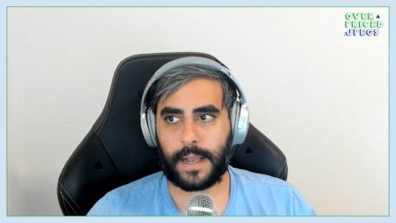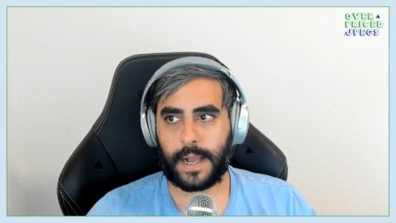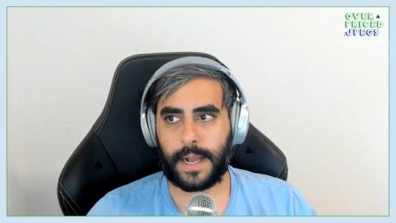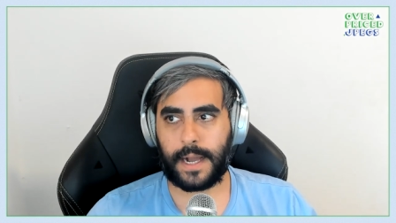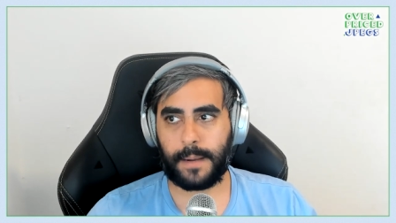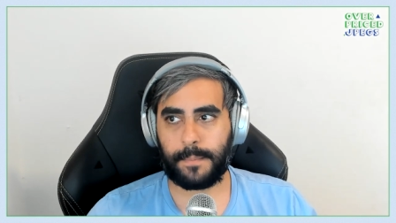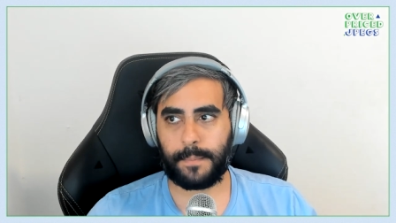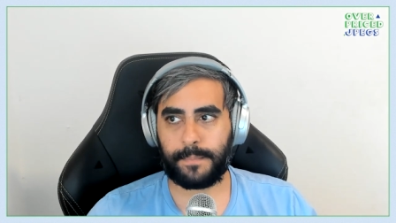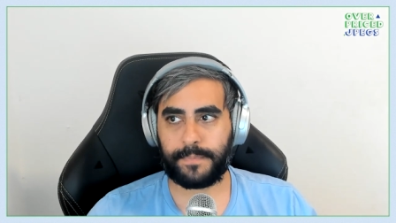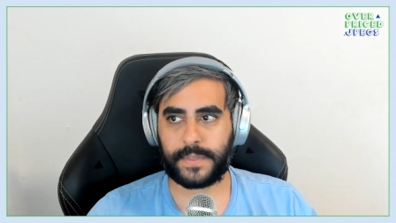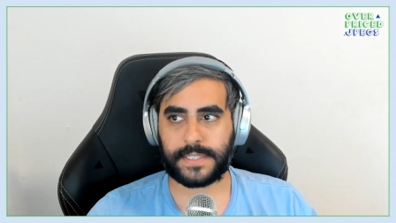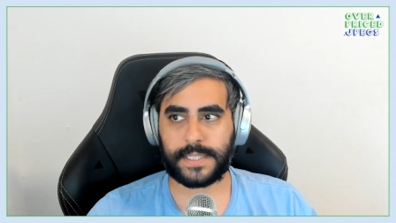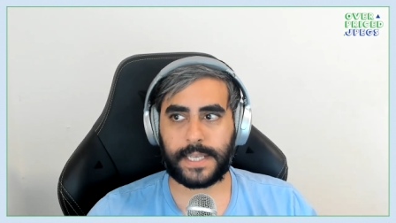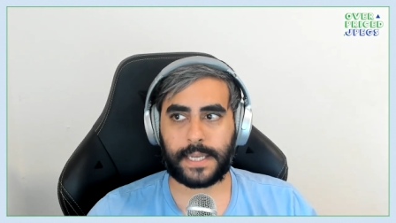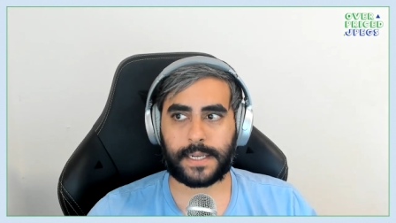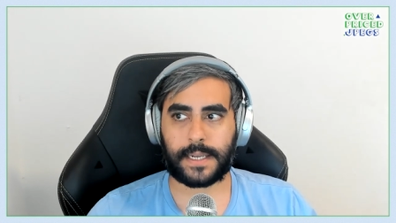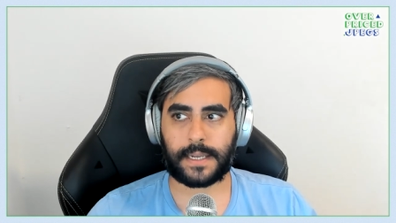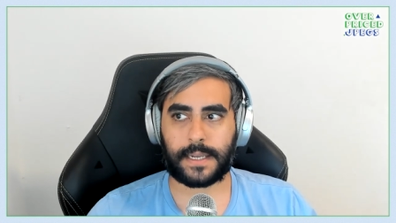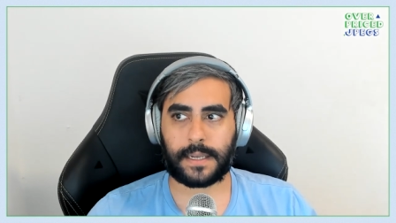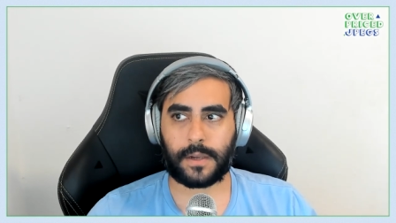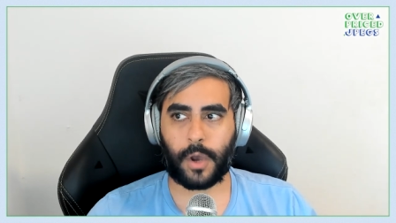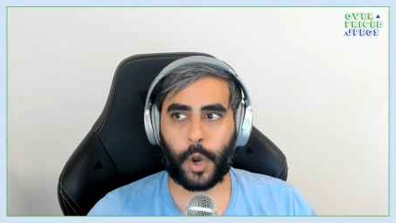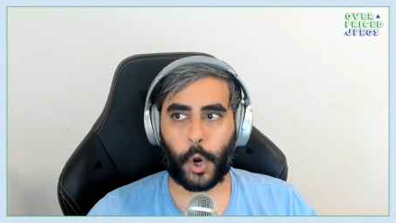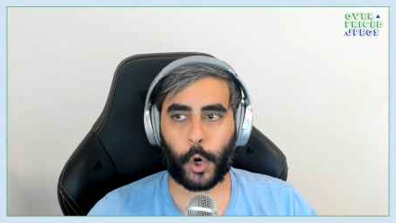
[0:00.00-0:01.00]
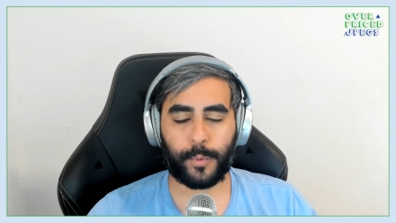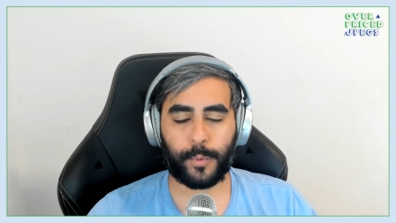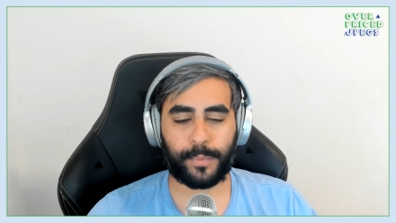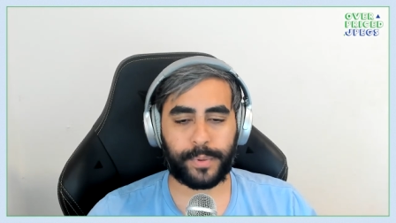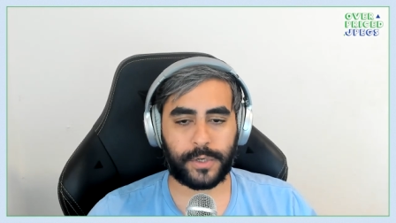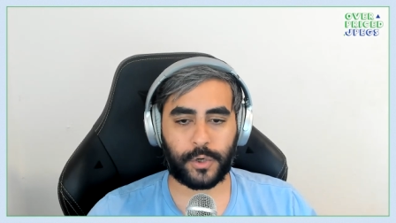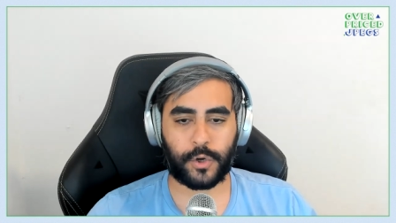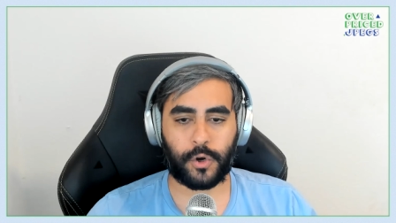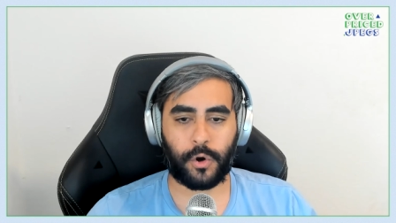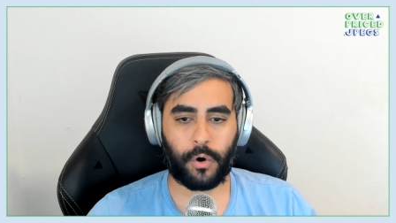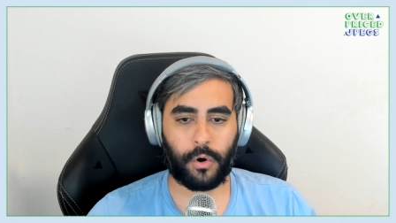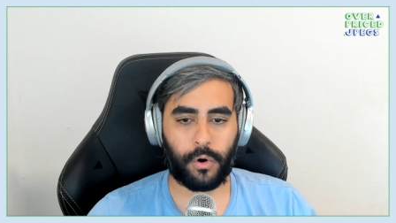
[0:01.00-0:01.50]
um, this like
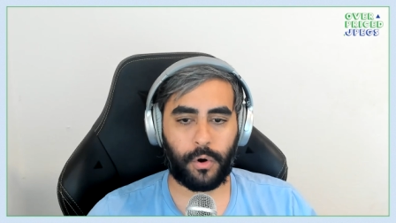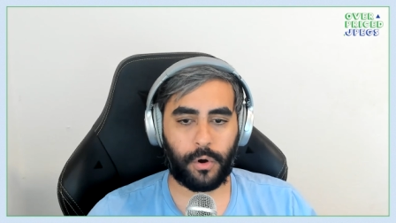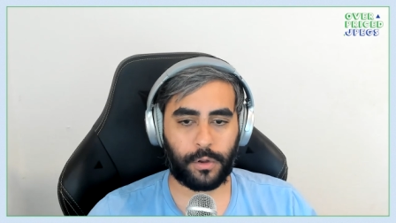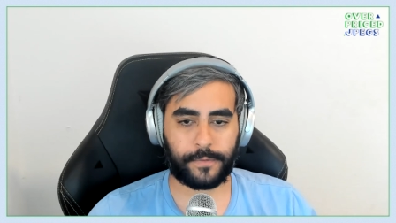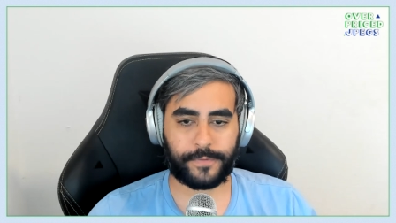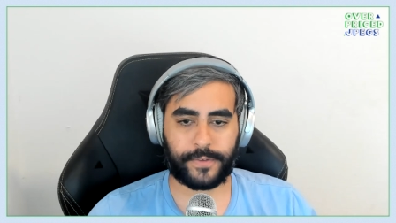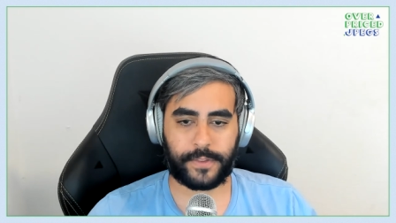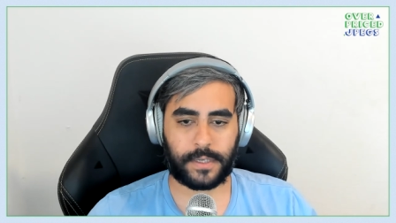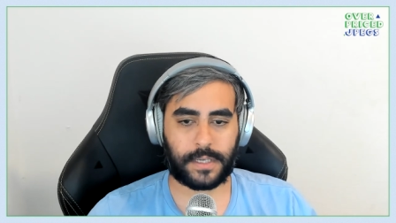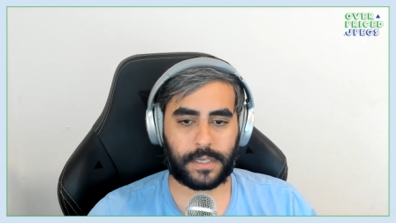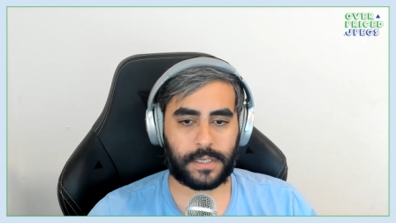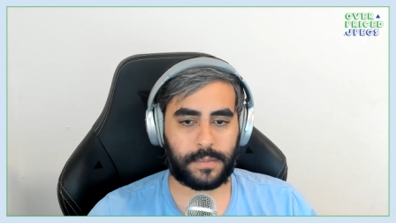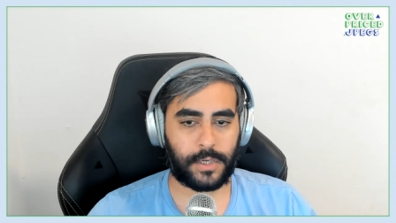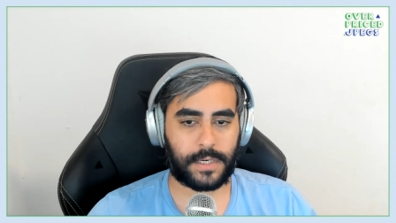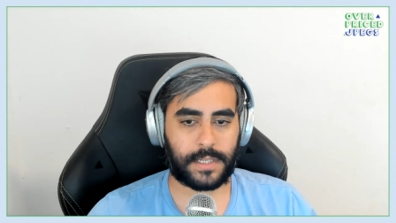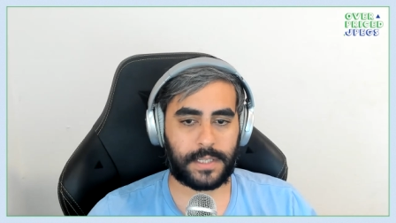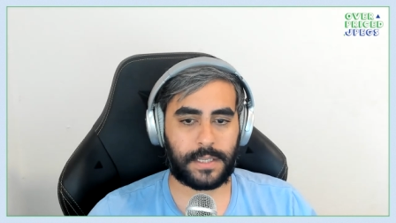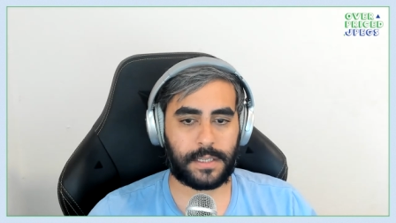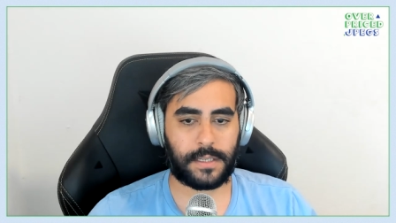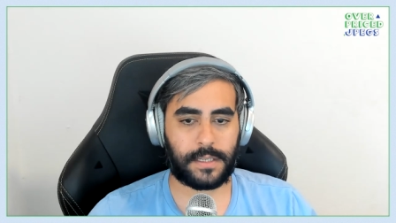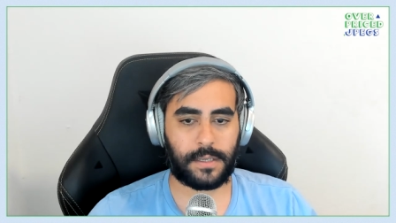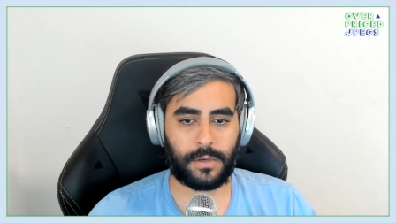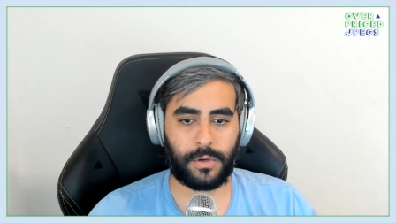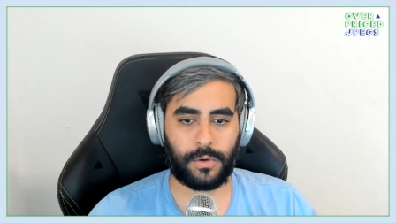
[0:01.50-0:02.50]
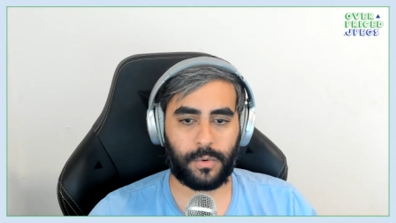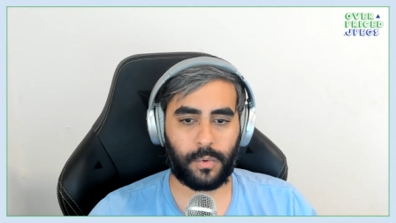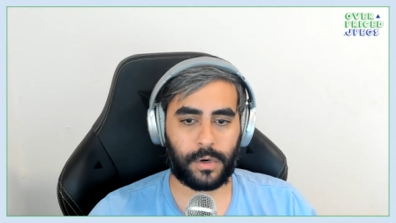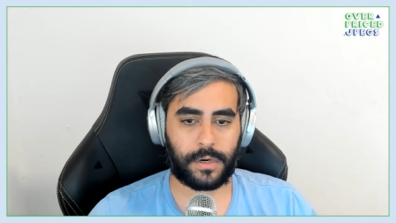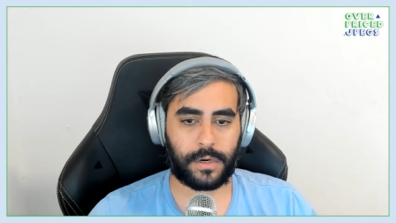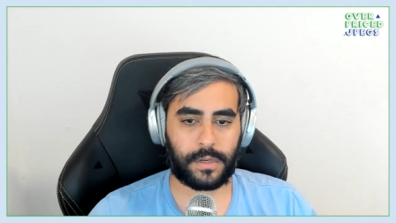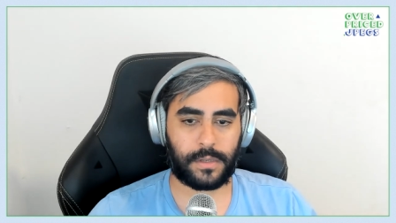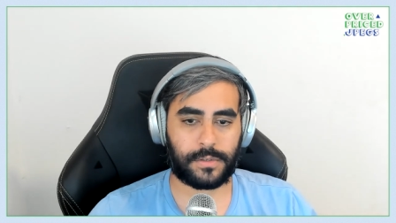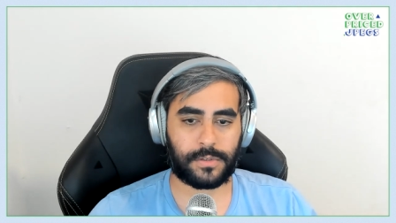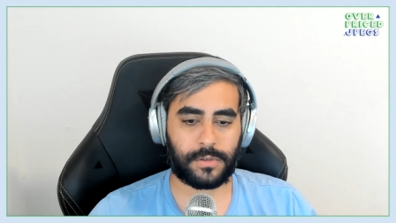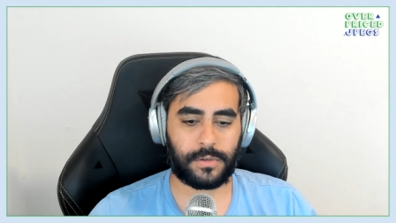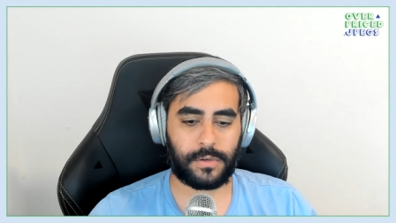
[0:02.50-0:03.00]
open call for the community who
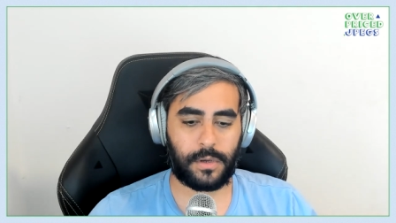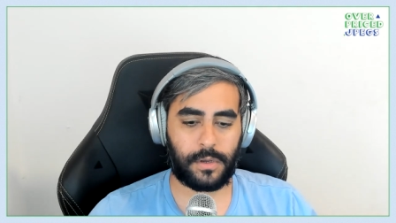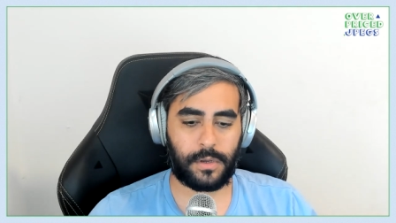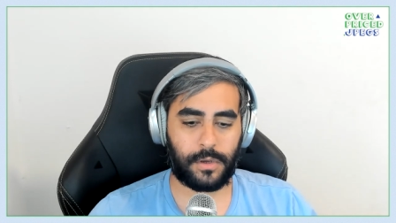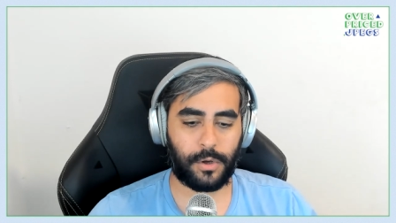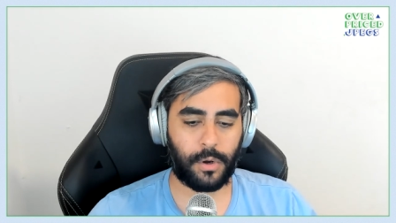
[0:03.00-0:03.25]
wanted to,